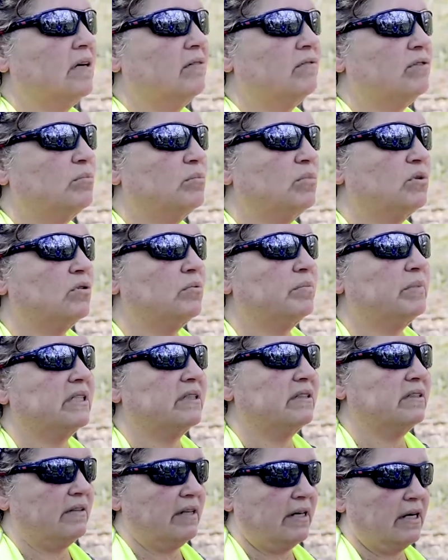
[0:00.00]
comfortable
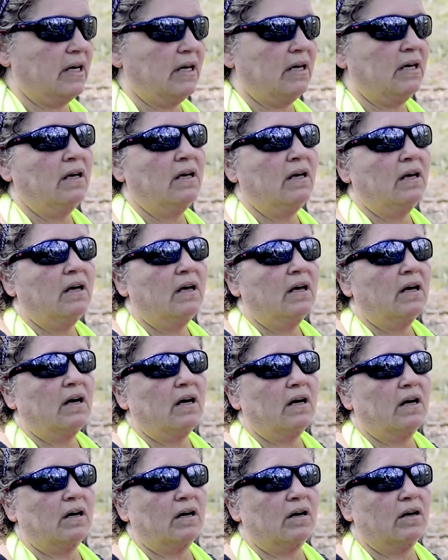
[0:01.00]
because they
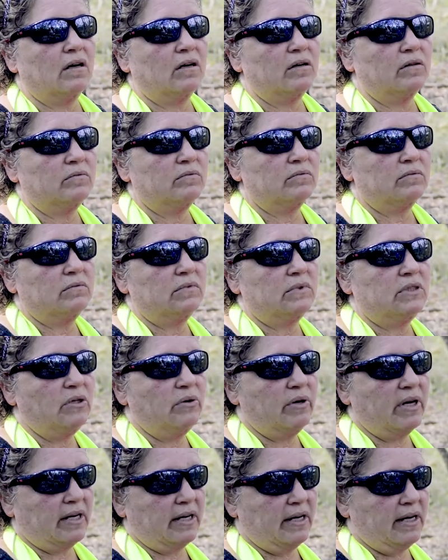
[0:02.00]
uh, knew
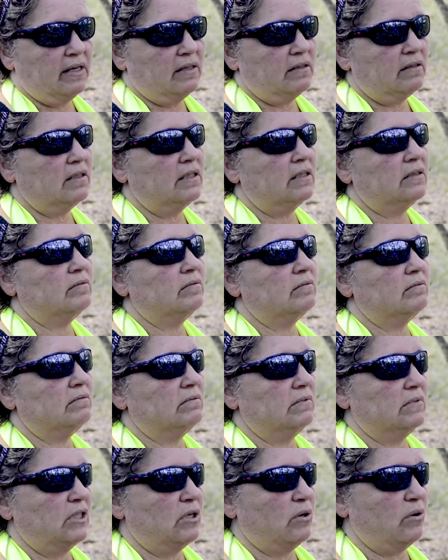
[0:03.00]
how to handle it,
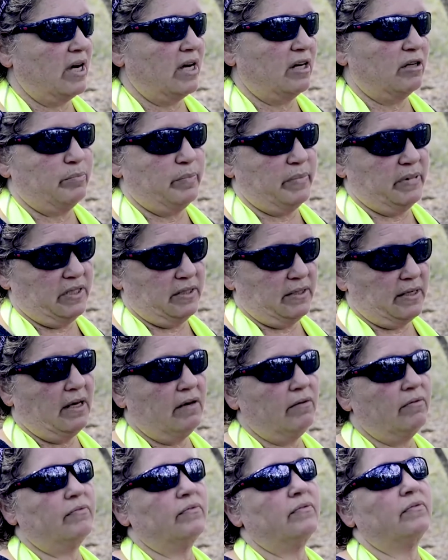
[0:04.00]
know how to be
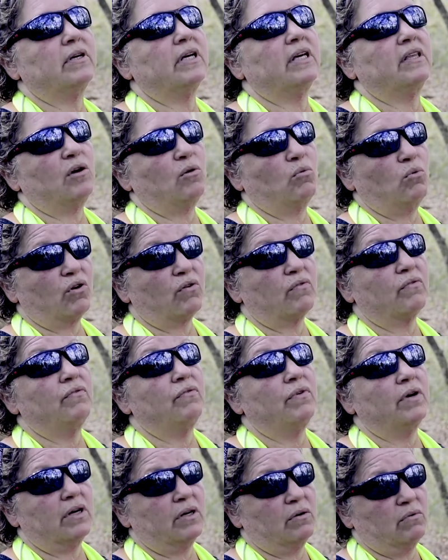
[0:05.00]
safe, and they worked
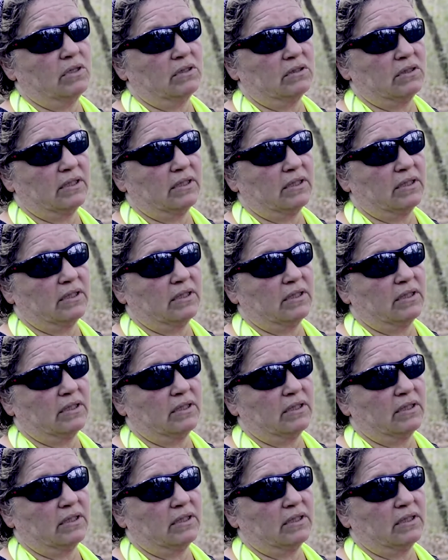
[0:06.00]
very well